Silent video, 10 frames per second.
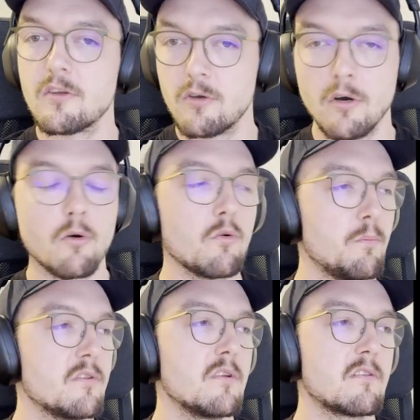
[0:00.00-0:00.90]
your whole
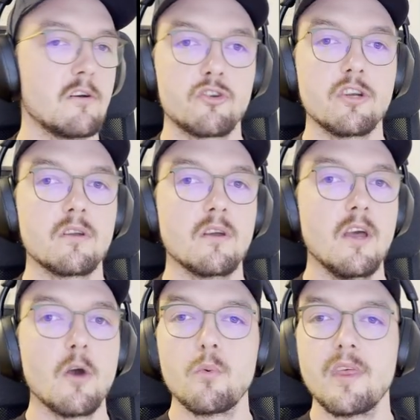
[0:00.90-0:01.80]
business logic
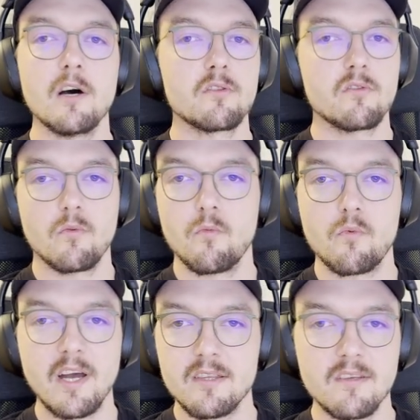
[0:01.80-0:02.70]
without
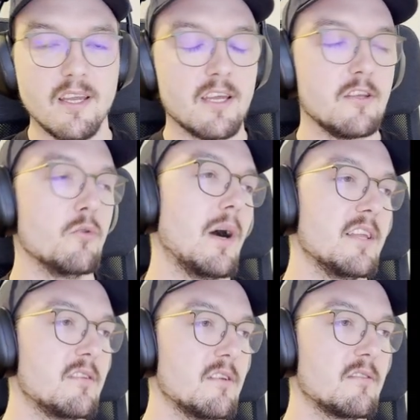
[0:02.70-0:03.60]
writing any UI
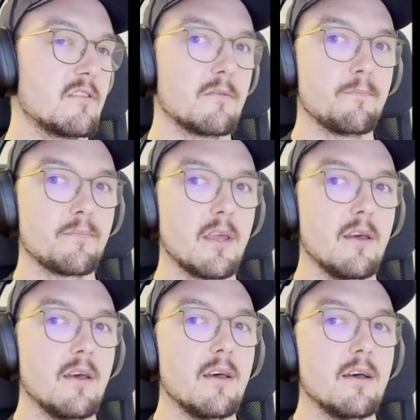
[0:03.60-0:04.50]
tests.
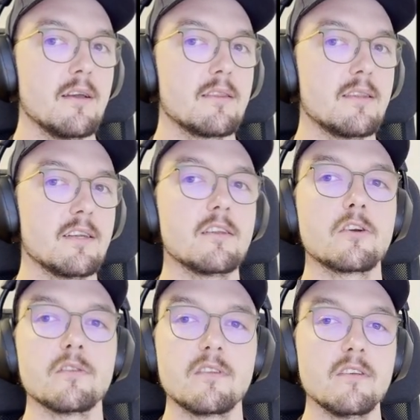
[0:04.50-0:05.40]
Then the
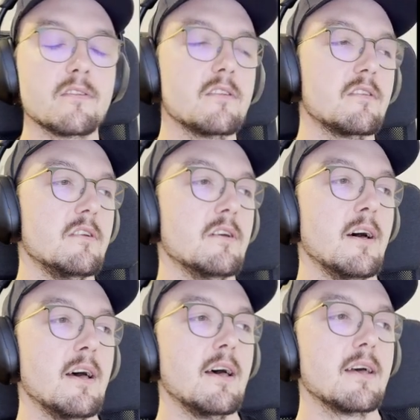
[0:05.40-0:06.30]
consistency,
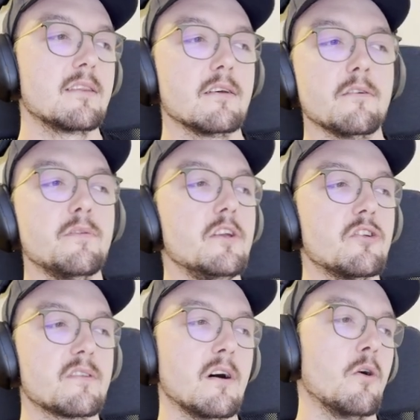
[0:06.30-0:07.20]
the
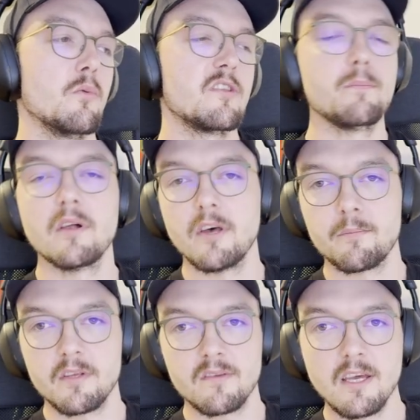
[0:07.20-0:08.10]
features are always built up
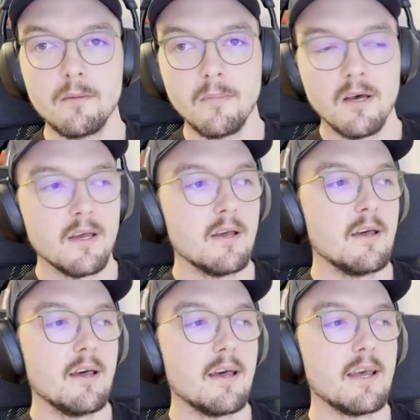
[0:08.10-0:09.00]
the same,
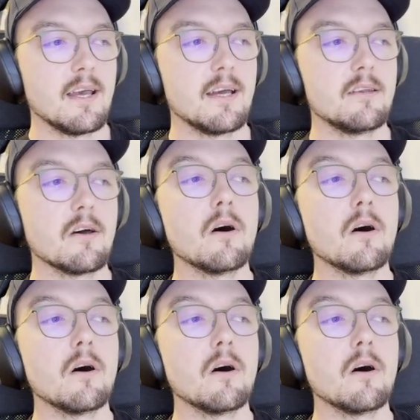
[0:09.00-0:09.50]
and